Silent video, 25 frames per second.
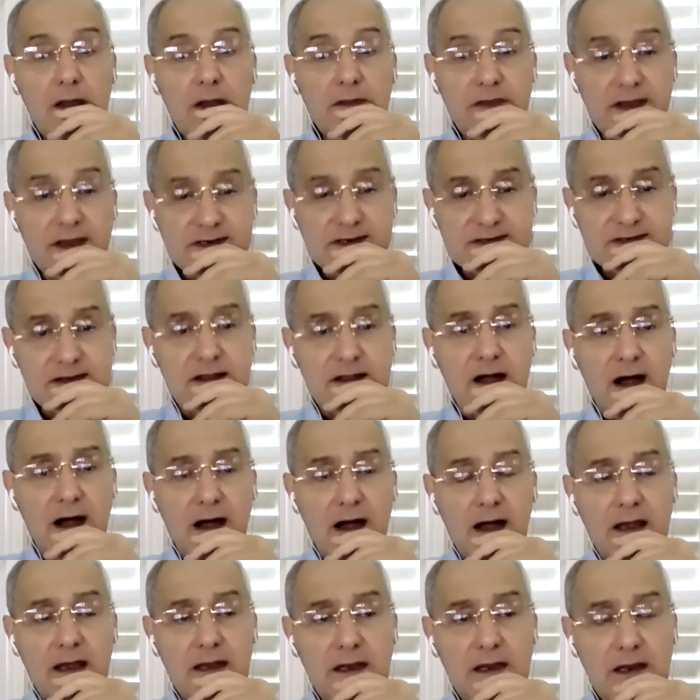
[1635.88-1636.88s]
this
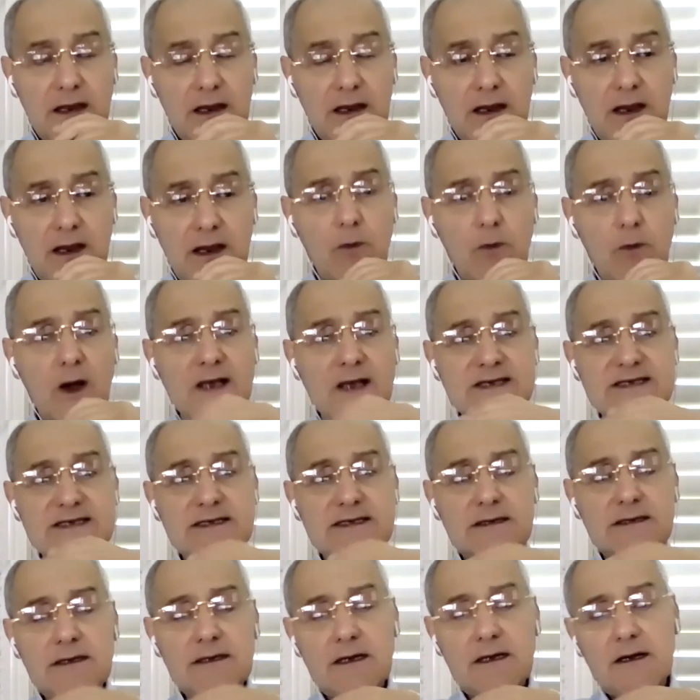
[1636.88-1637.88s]
guy, he
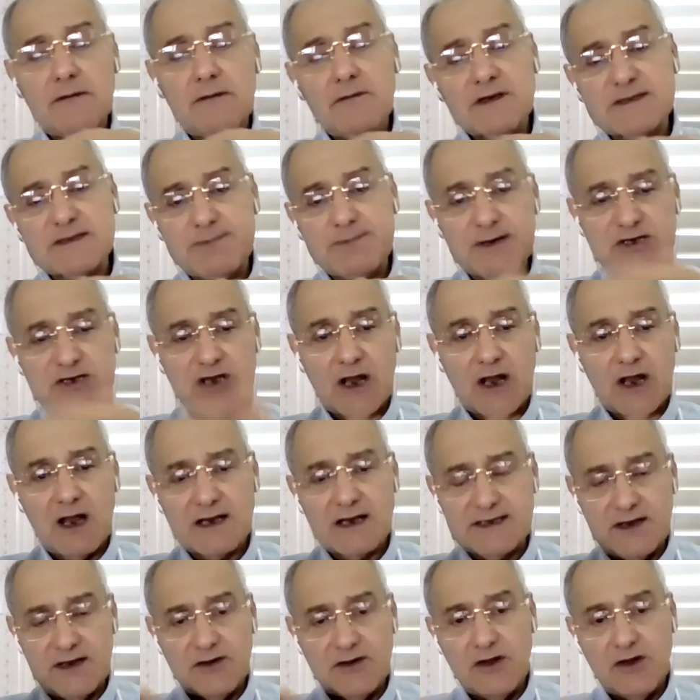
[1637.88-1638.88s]
was
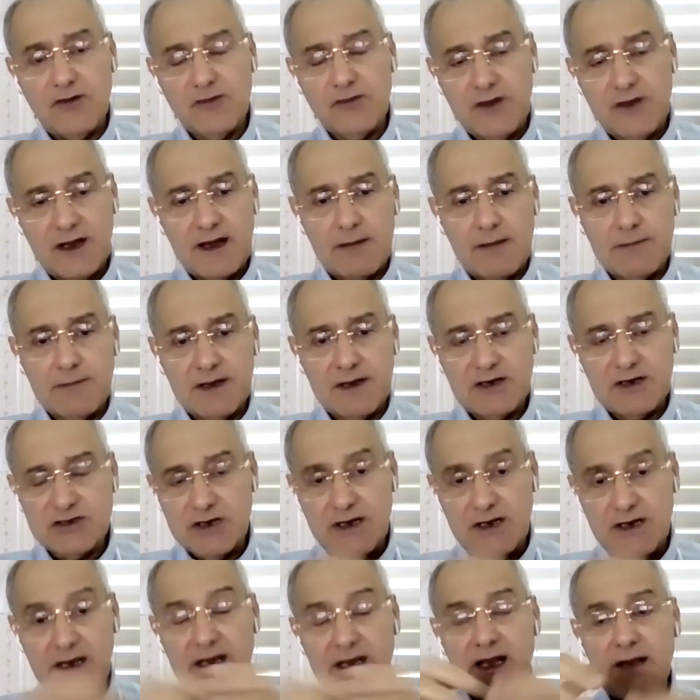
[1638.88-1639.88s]
specialized in internal
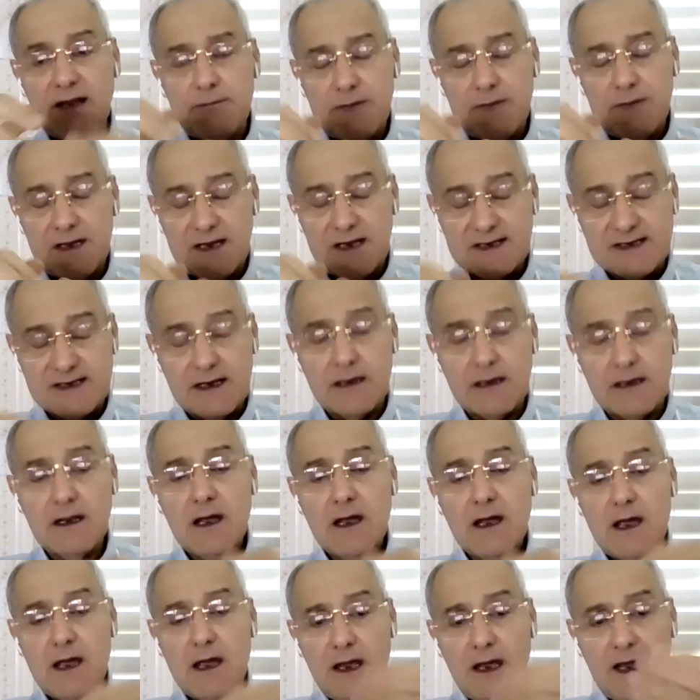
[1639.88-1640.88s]
medicine.
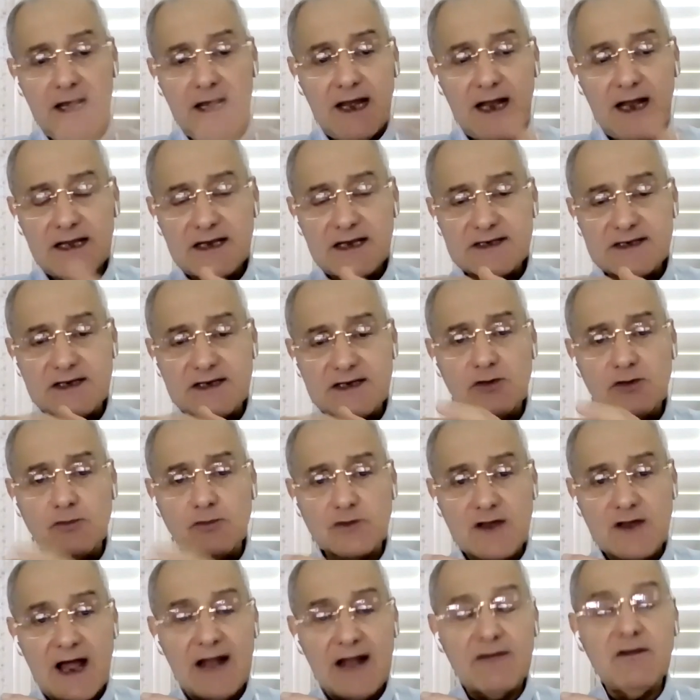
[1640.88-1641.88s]
In addition
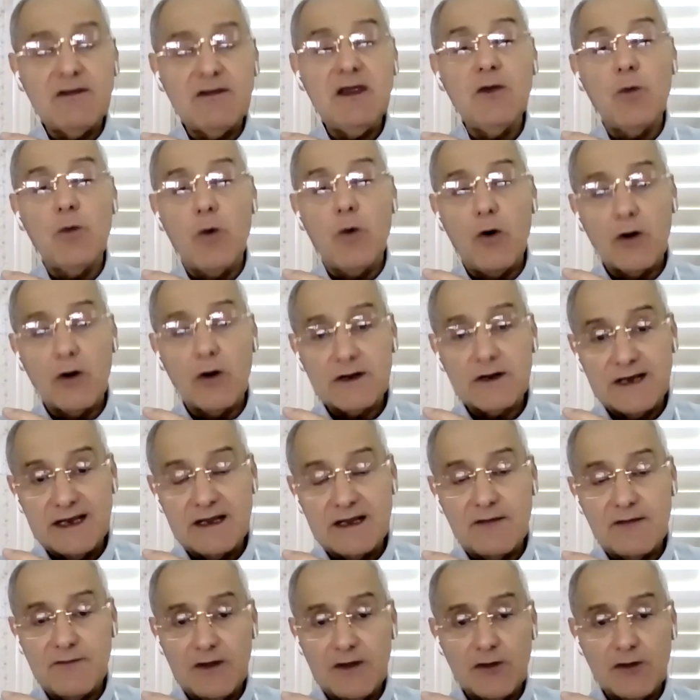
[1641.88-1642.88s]
to that, he worked in
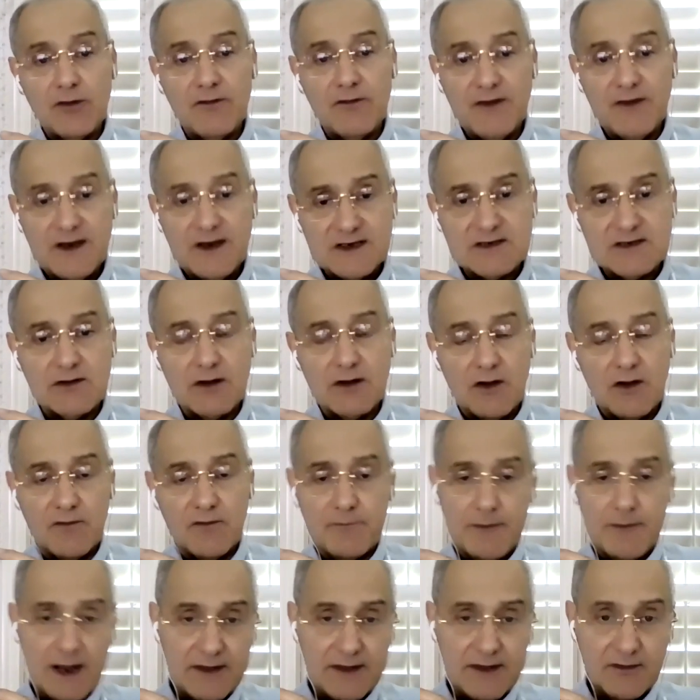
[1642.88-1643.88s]
the field of history of
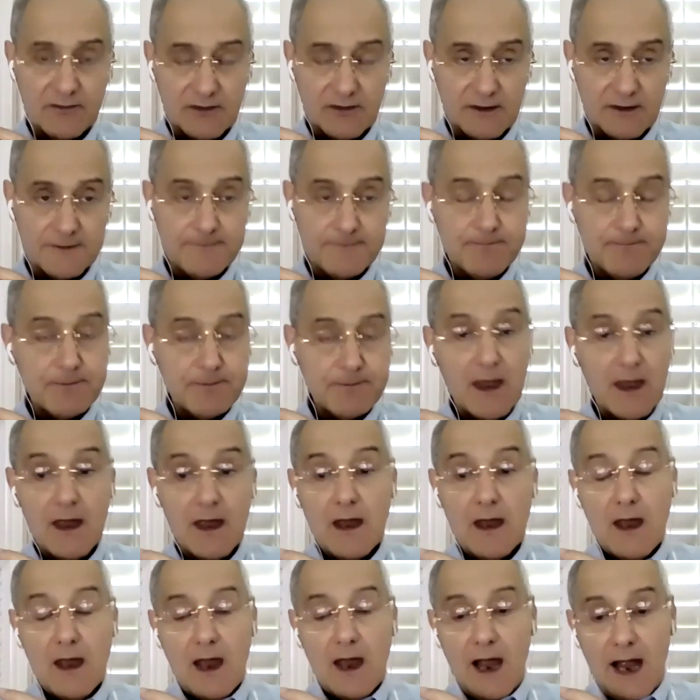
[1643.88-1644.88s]
medicine.
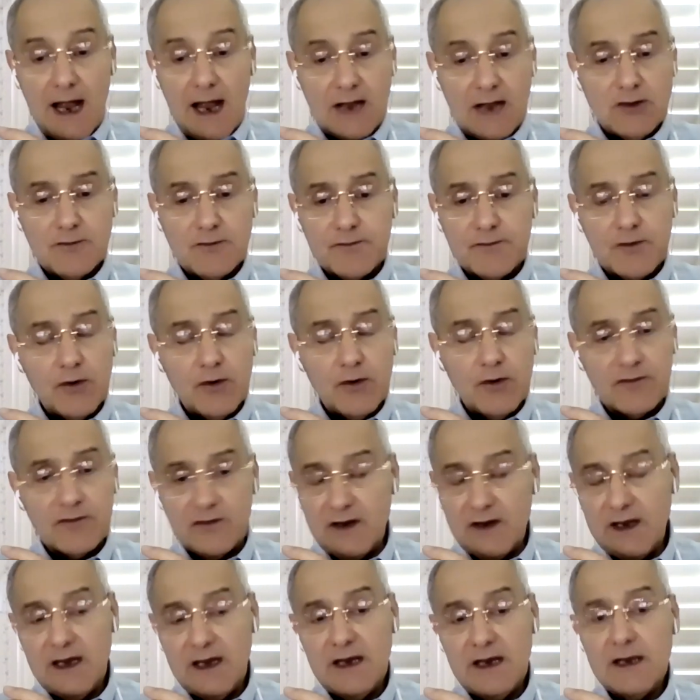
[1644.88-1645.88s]
And of course,
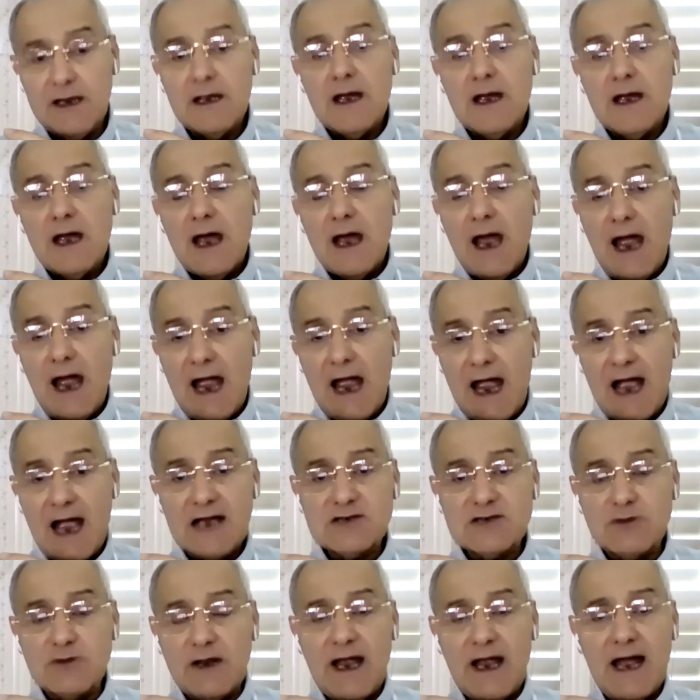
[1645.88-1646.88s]
he
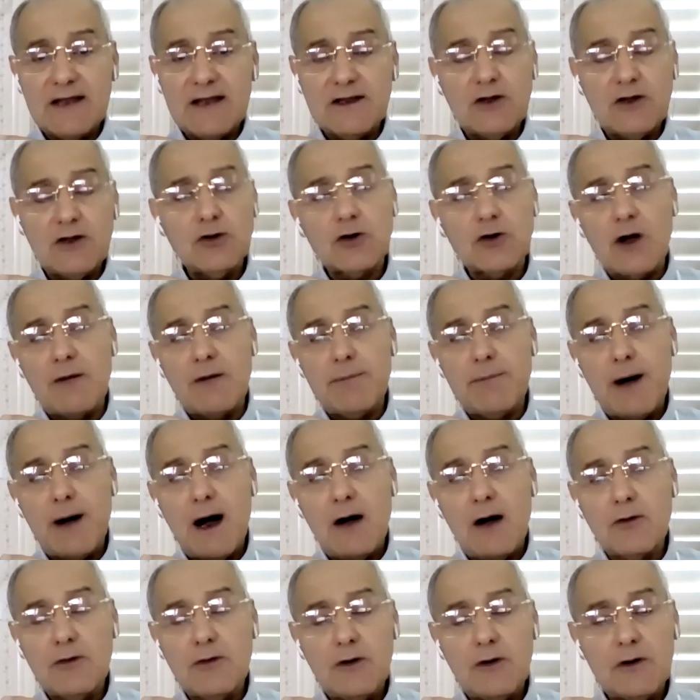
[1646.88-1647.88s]
actually had a look
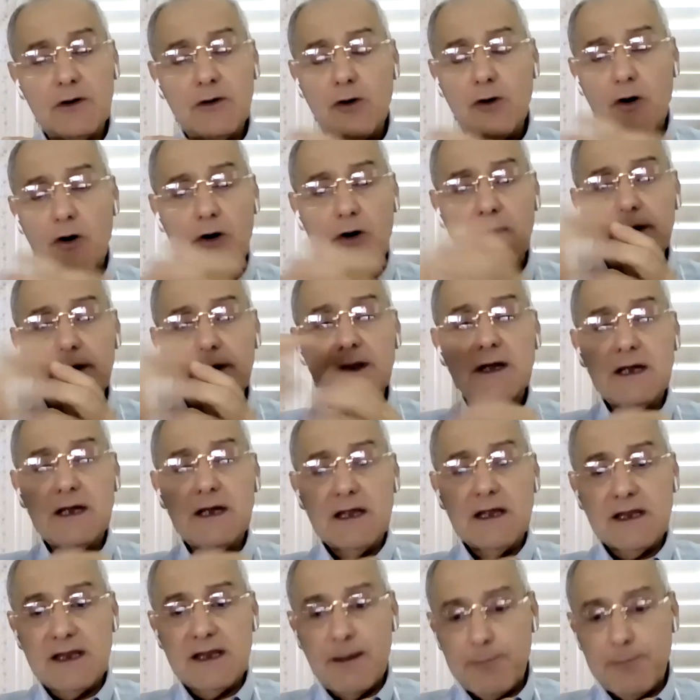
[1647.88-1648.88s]
on
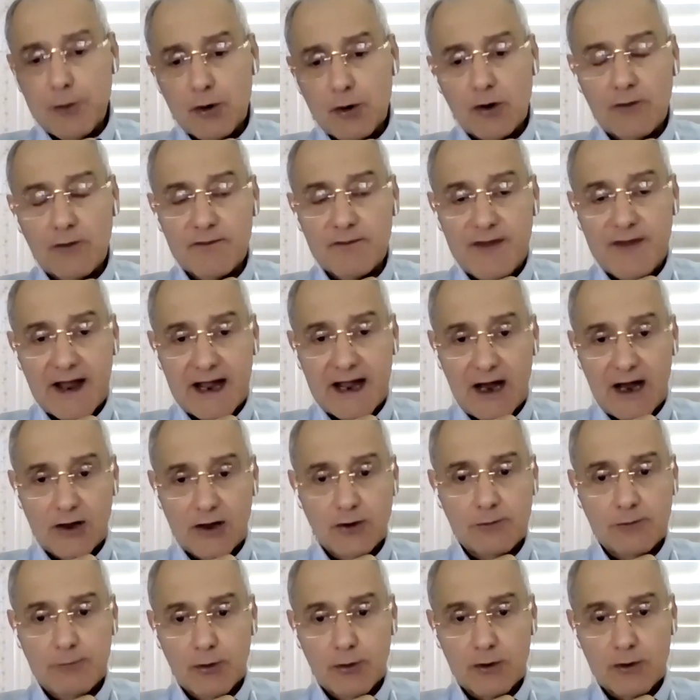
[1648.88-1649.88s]
the book of the
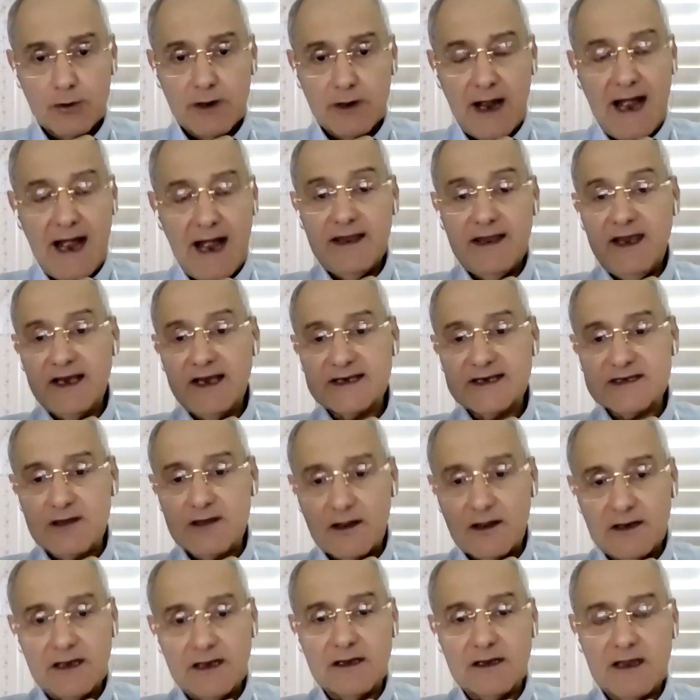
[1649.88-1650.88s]
canon book, and he
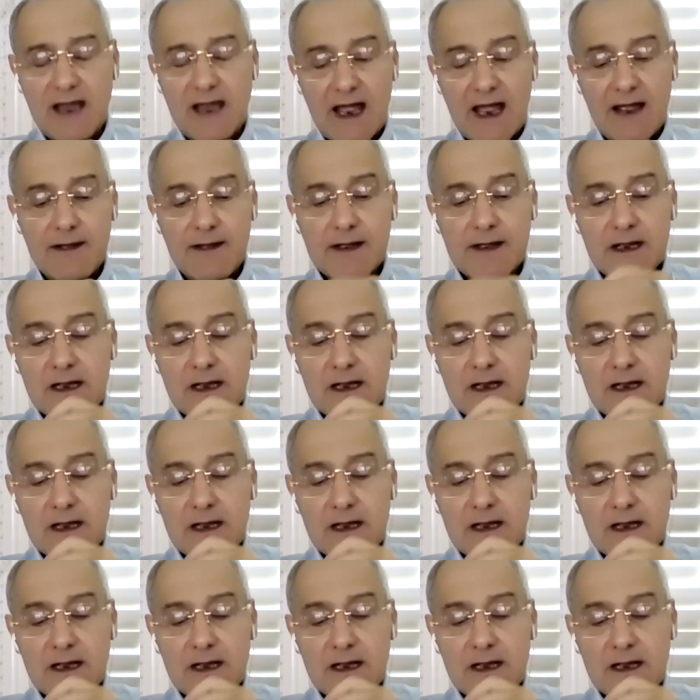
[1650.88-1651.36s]
studied the